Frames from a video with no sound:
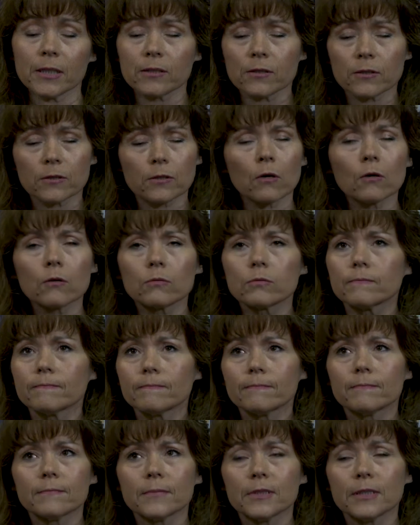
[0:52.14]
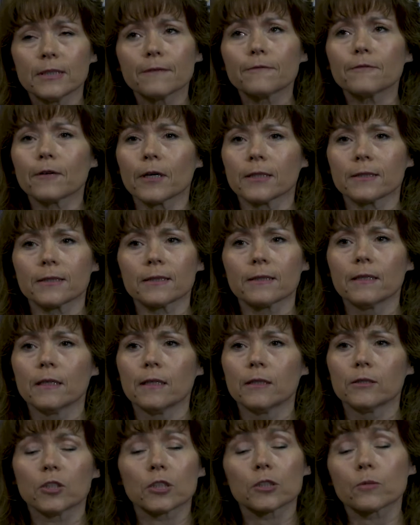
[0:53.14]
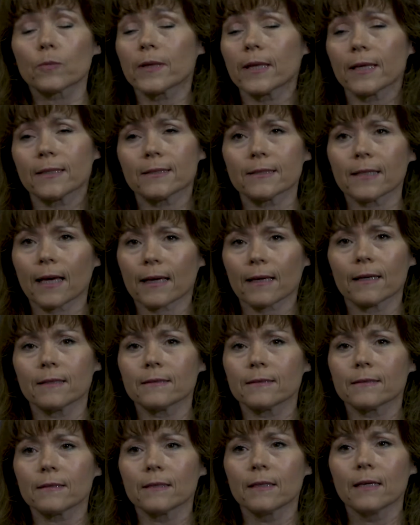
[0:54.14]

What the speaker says: so different just within seconds.